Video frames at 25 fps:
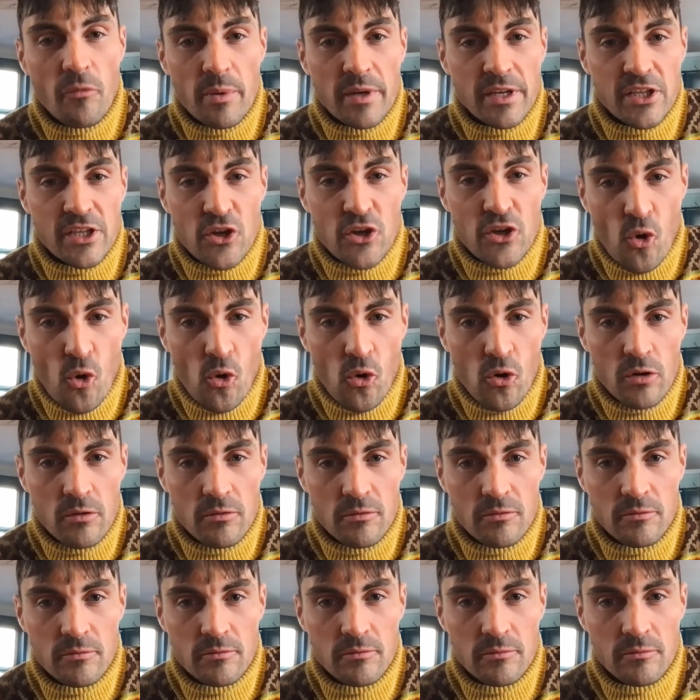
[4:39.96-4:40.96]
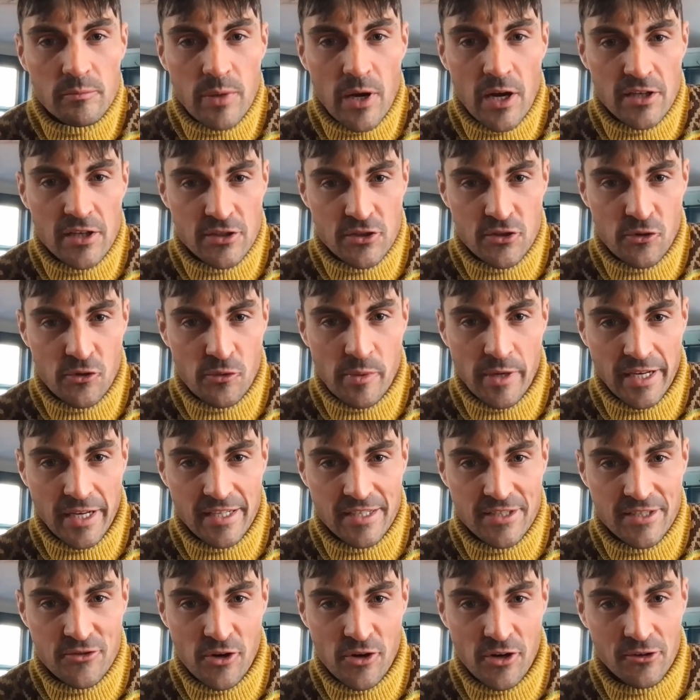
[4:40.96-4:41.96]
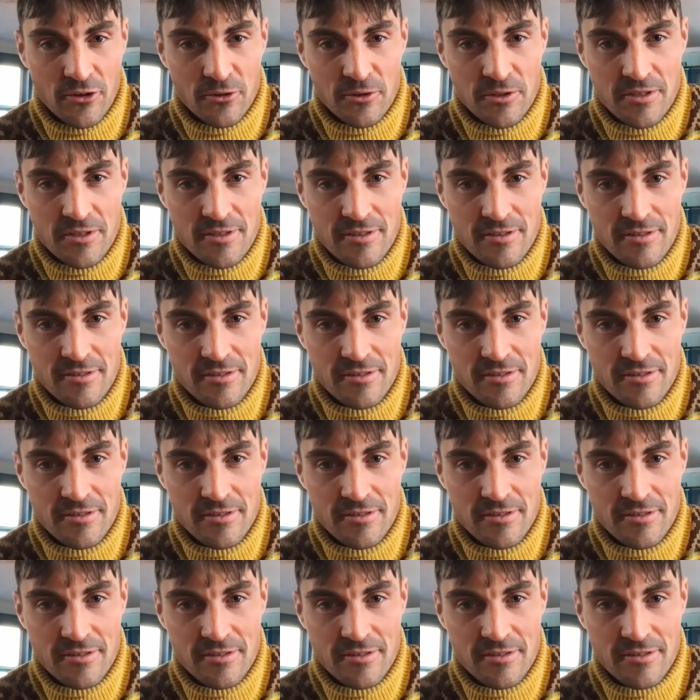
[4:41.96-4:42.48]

have been your personal biggest struggles?